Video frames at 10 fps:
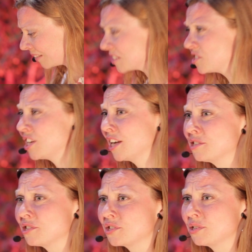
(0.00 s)
And then she
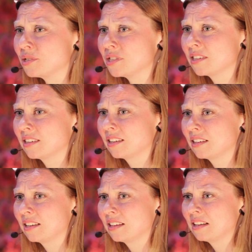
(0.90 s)
understood.
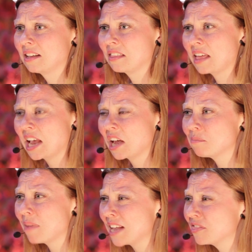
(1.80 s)
They
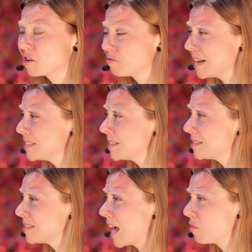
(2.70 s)
had made the
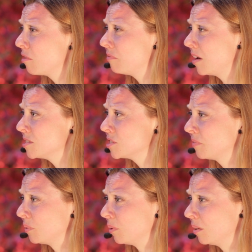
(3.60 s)
greatest sacrifice
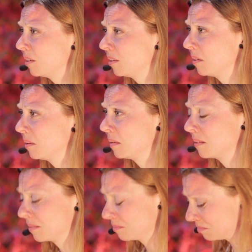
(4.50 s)
of all.
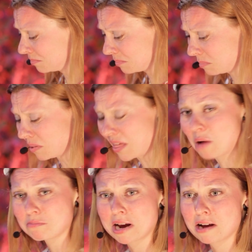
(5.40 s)

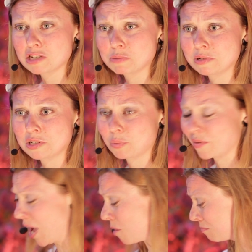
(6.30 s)
Without my husband,
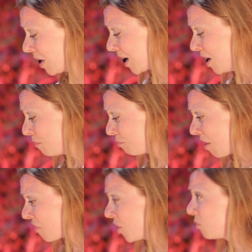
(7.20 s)
without my
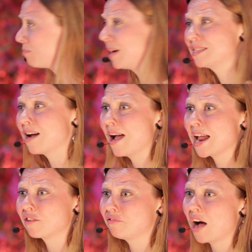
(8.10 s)
brother, with my
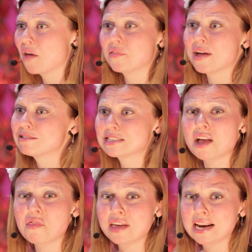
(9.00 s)
dying father, there is
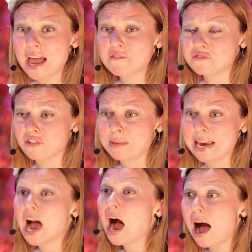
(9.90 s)
nothing left for
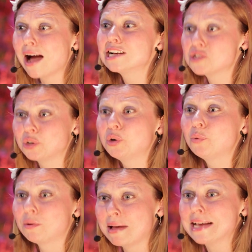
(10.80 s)
me. I too
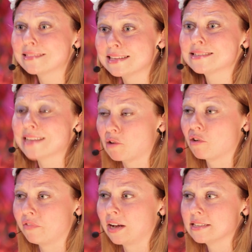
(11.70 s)
will make this
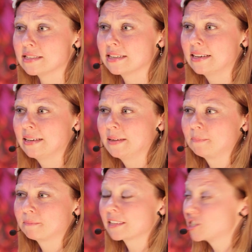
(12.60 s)
sacrifice.
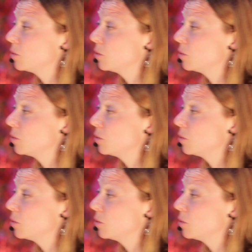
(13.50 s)
And